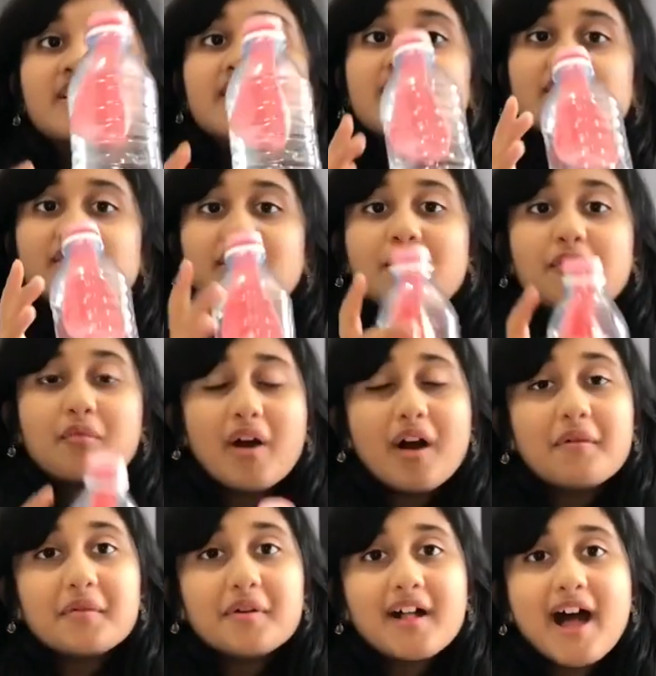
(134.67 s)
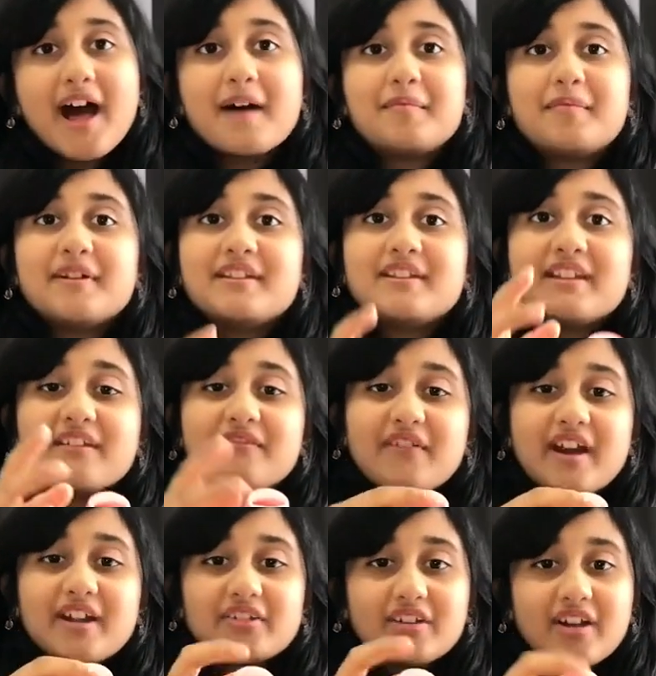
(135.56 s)
So what will happen if
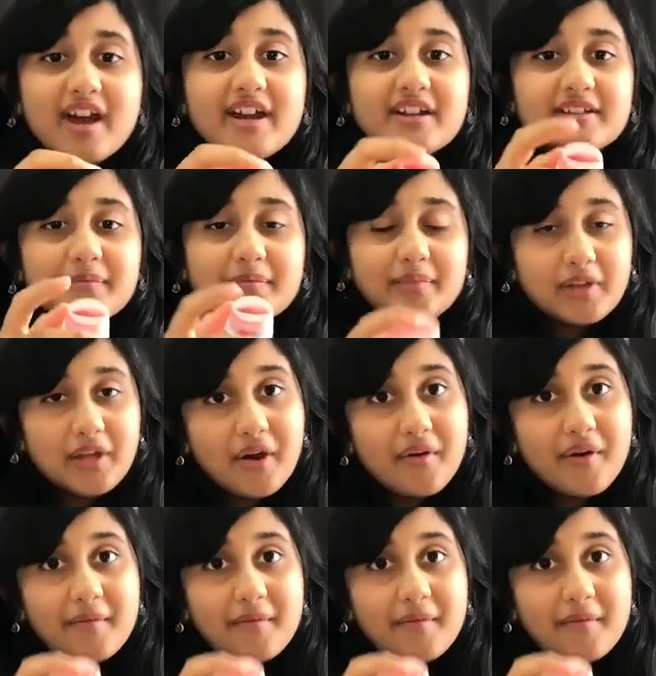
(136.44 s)
I try to blow